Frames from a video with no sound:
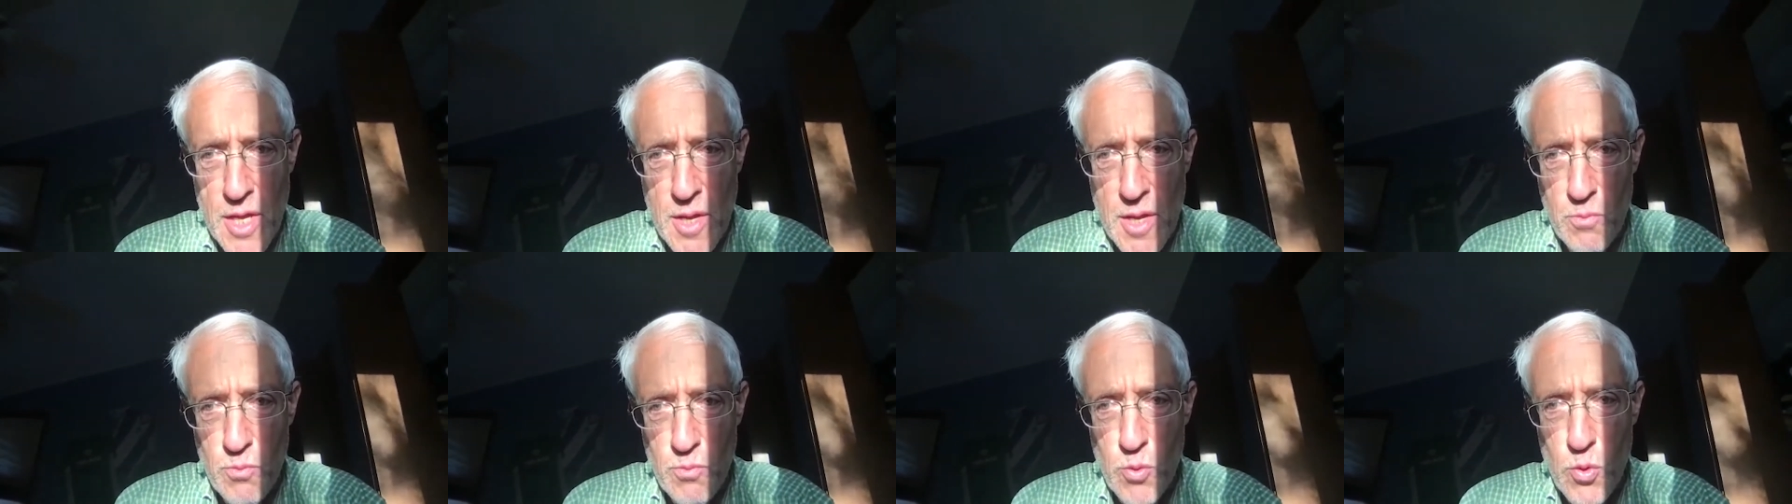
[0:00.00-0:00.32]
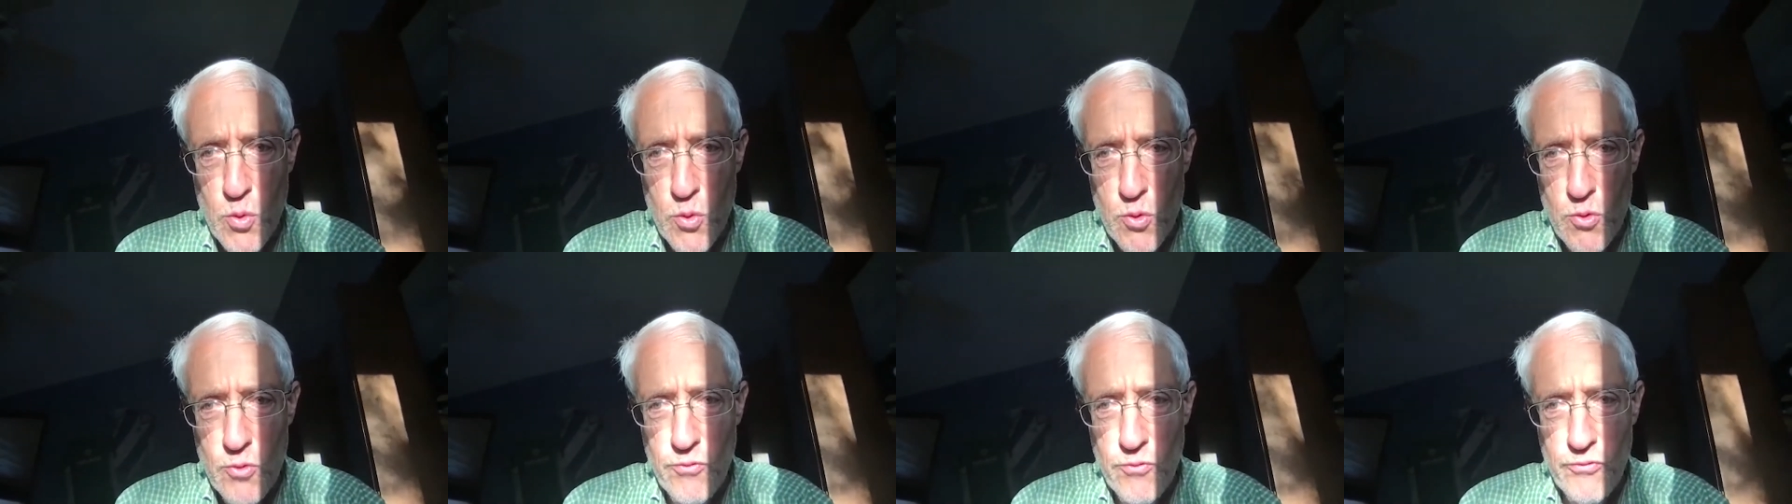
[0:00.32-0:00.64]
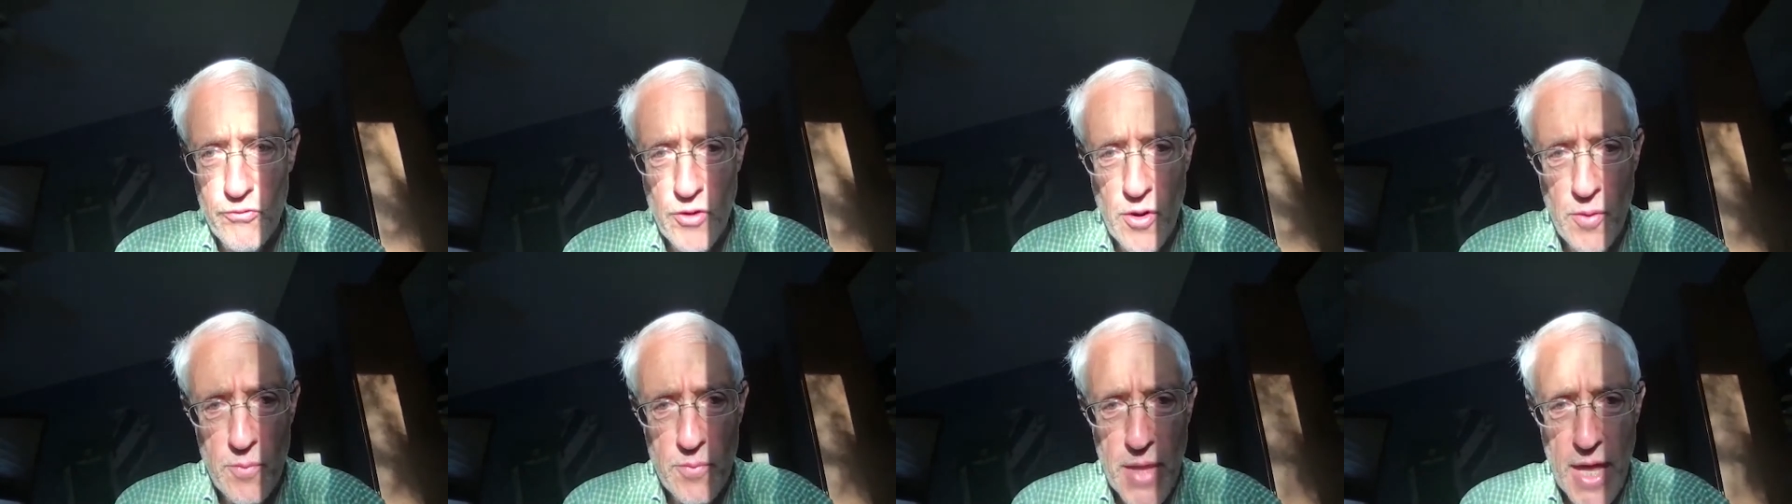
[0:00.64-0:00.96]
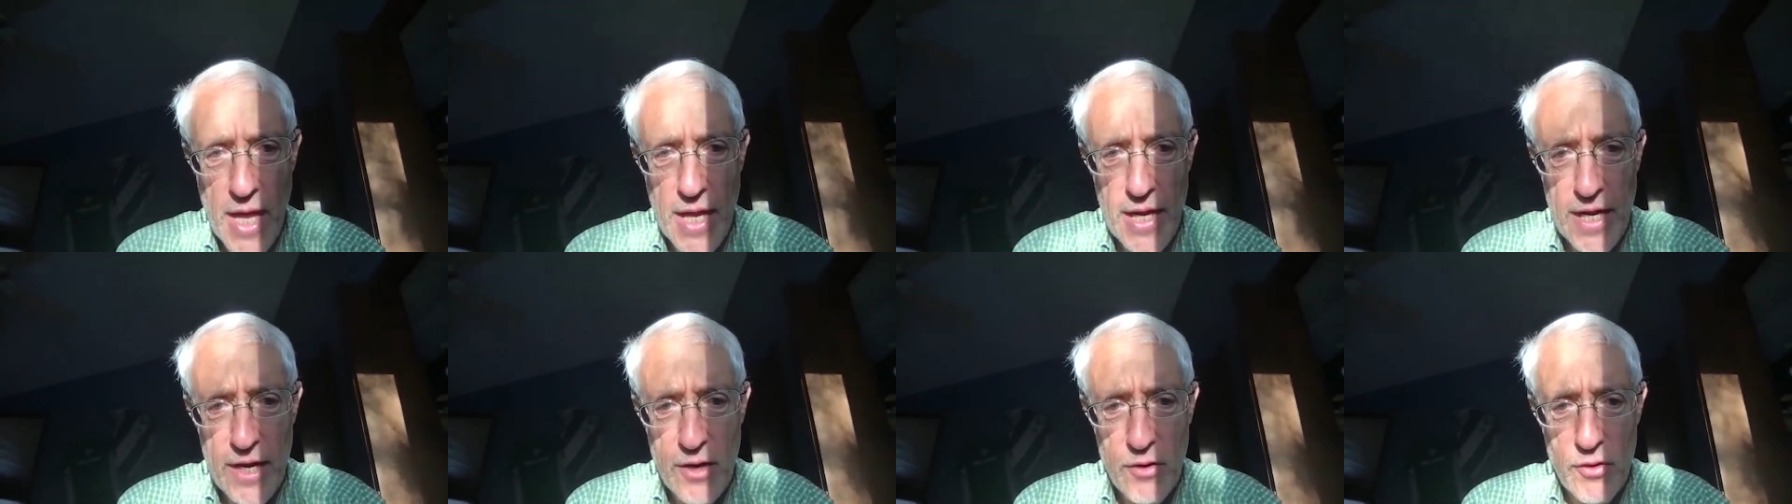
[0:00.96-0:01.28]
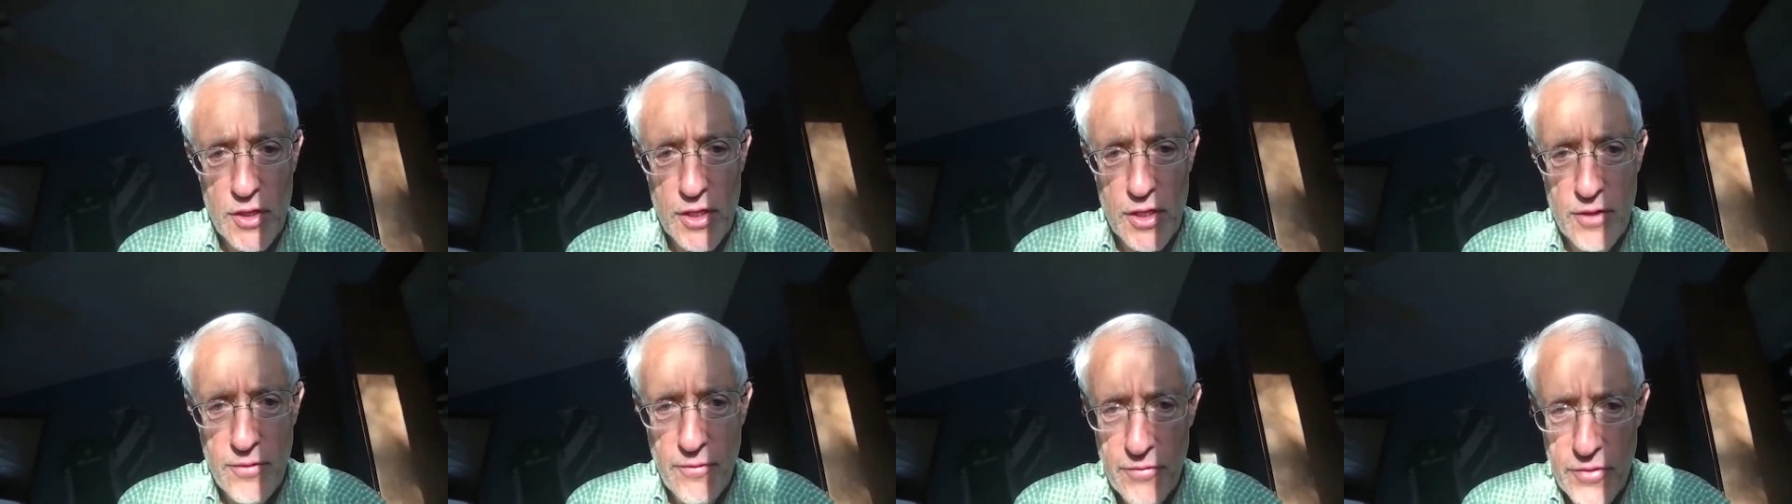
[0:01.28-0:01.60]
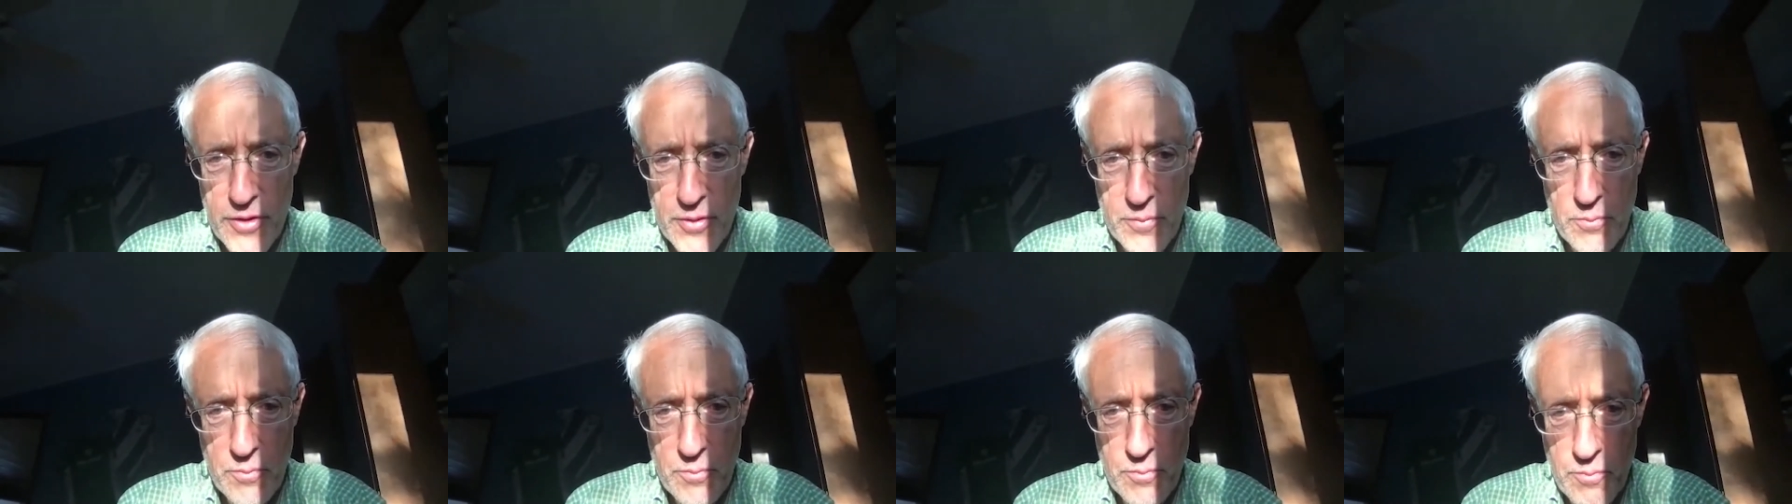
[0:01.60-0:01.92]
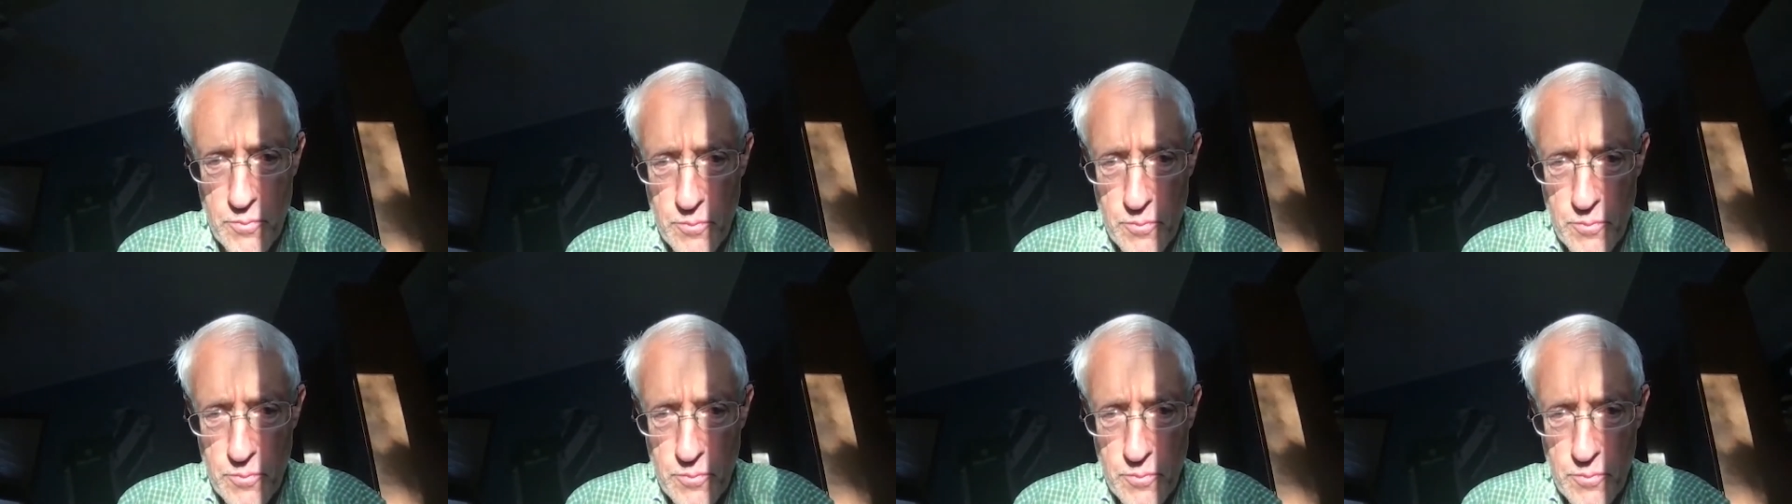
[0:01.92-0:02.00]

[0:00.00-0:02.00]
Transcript: move from that area of the,